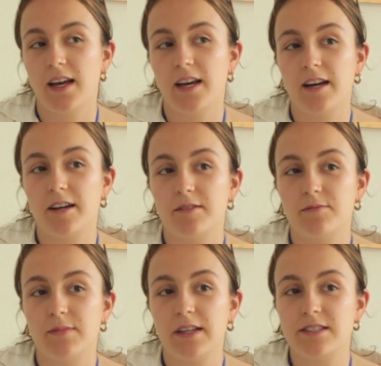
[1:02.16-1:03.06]

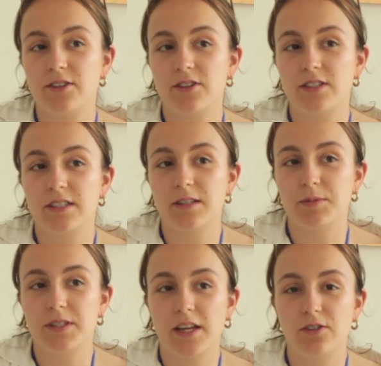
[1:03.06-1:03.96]
as her sleep
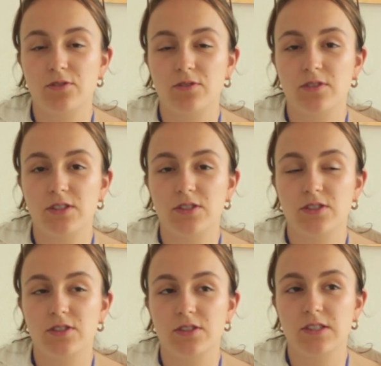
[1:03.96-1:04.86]
schedule
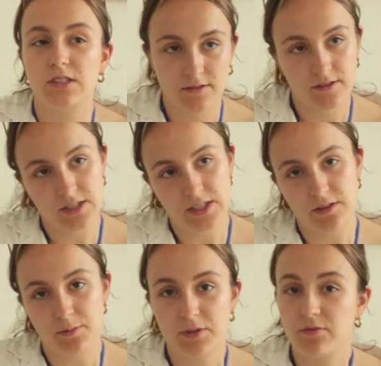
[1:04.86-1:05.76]
is
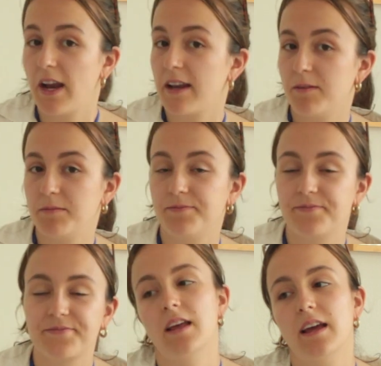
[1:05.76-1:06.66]
still a bit random,
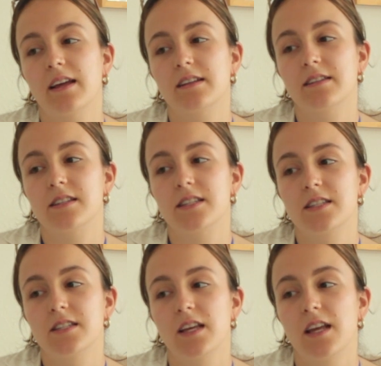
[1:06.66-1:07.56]
and
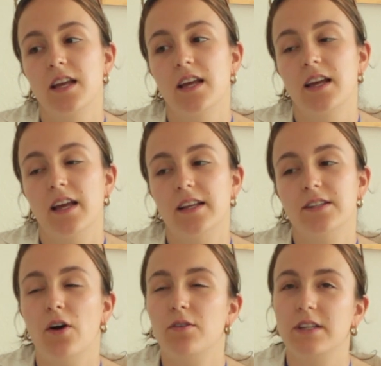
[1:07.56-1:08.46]
it
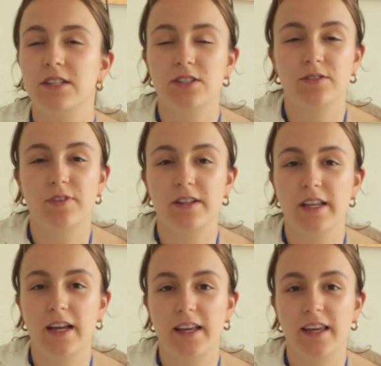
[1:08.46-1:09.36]
only just felt
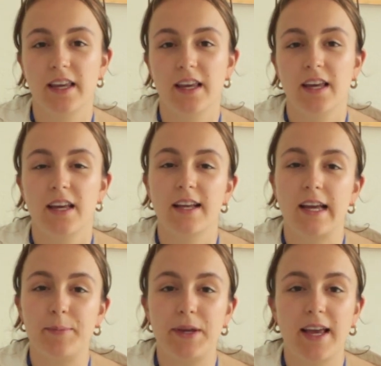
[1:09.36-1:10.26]
like
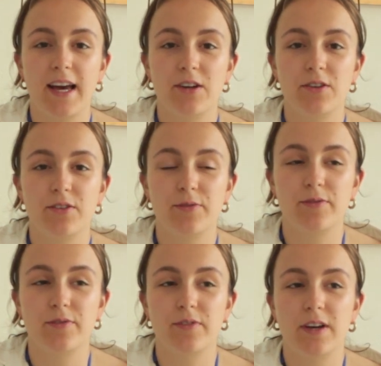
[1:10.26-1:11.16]
coming out of
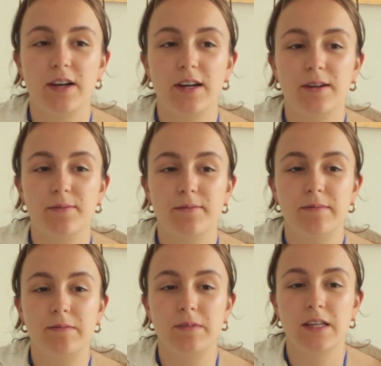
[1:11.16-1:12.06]

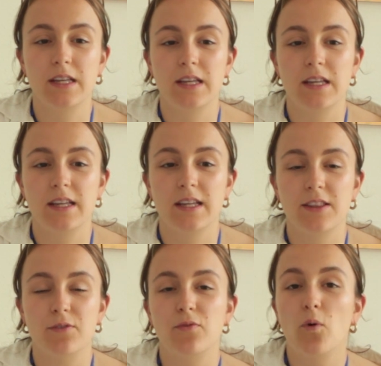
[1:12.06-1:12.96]

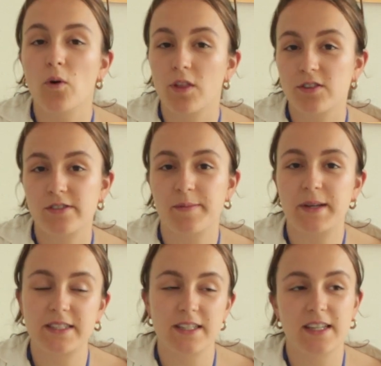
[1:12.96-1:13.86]
the 4th
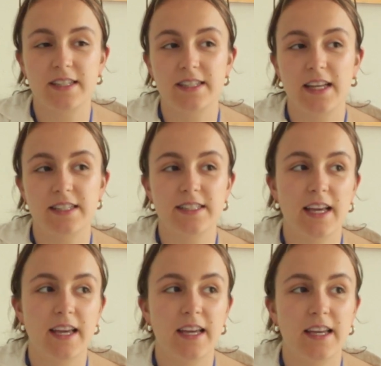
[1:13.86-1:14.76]
trimester, as they
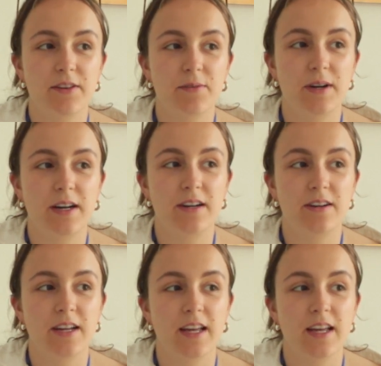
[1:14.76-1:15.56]
say, where